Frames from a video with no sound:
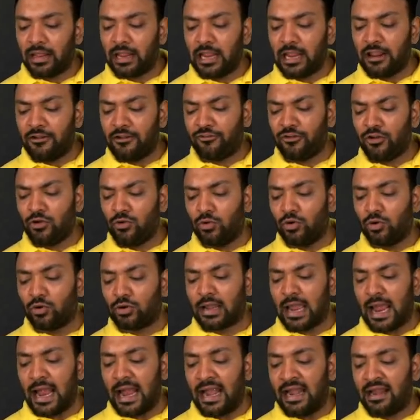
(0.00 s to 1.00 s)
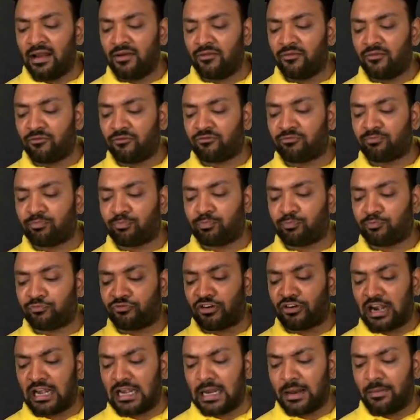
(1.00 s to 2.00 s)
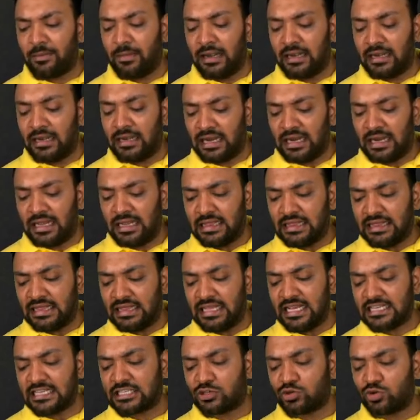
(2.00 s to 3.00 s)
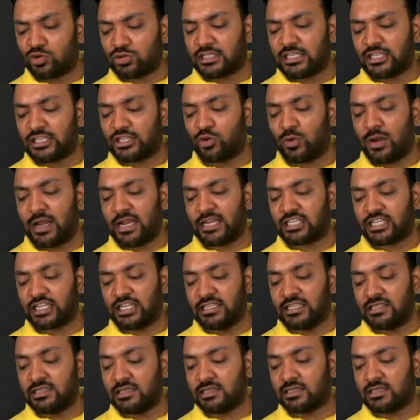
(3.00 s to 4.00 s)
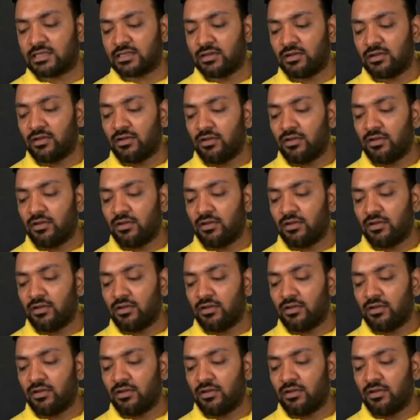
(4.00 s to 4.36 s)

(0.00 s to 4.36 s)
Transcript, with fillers: if you look at fundamentally these two situations,